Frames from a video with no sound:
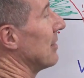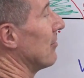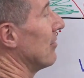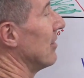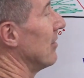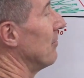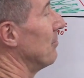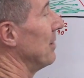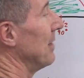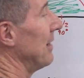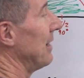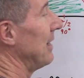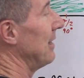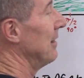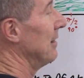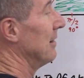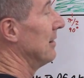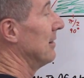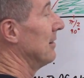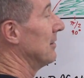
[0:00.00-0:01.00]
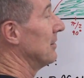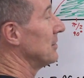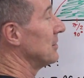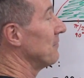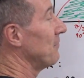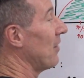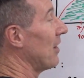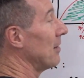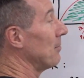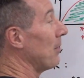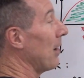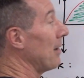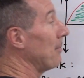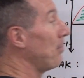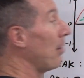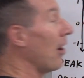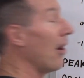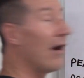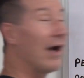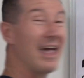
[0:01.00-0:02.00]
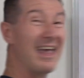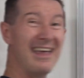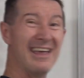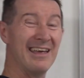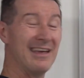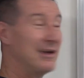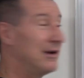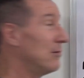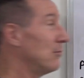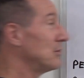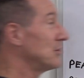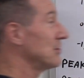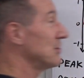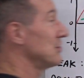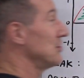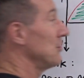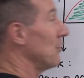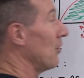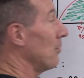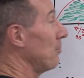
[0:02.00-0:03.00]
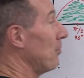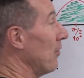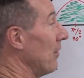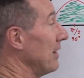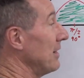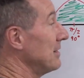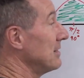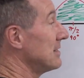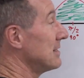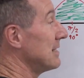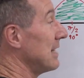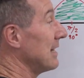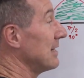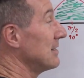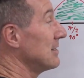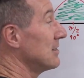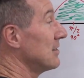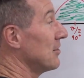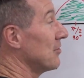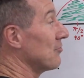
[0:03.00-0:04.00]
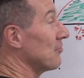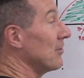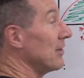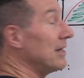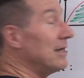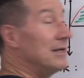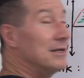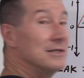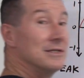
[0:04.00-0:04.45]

area of B, divided by pi, which is 0.636. Uh,